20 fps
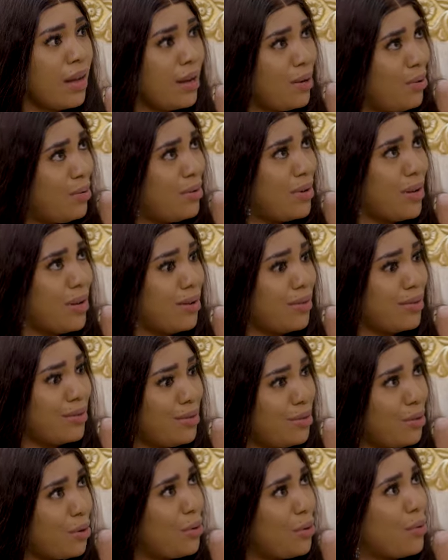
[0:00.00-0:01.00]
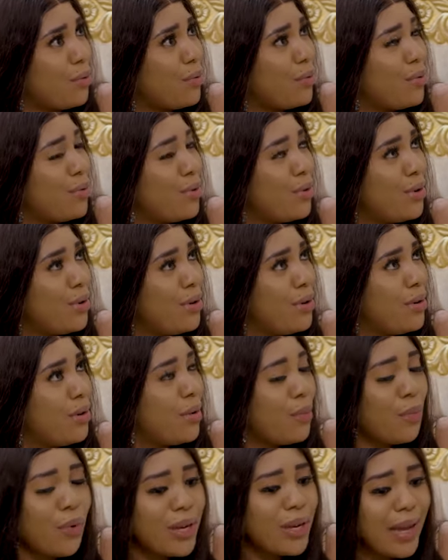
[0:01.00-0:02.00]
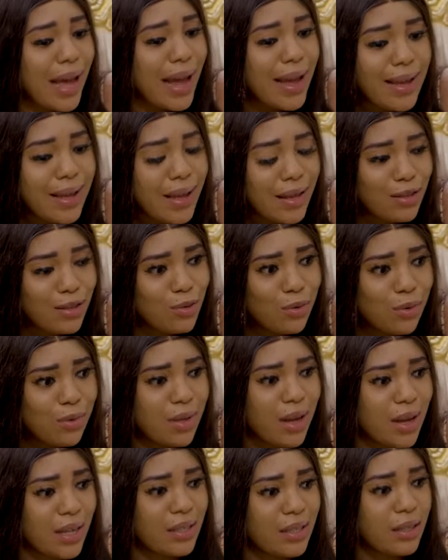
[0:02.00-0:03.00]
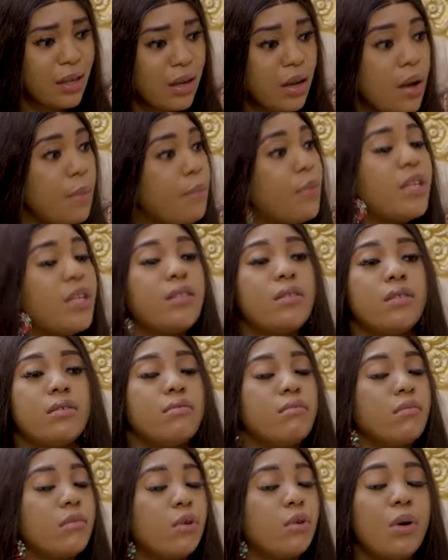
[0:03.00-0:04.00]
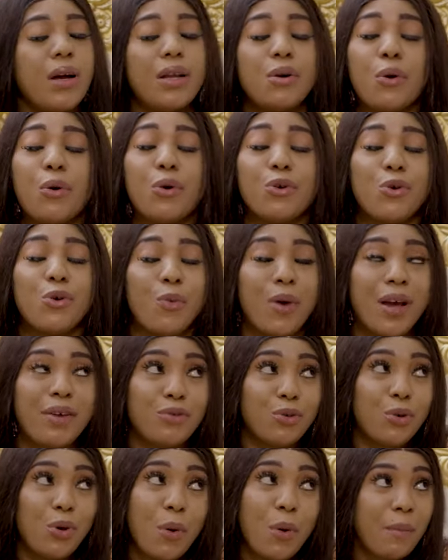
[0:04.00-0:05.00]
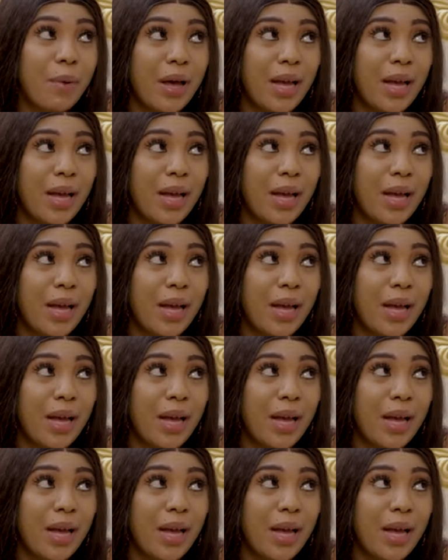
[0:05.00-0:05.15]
I know, Lawrence. I know you. But I can't do that. Please, go and call your wife to come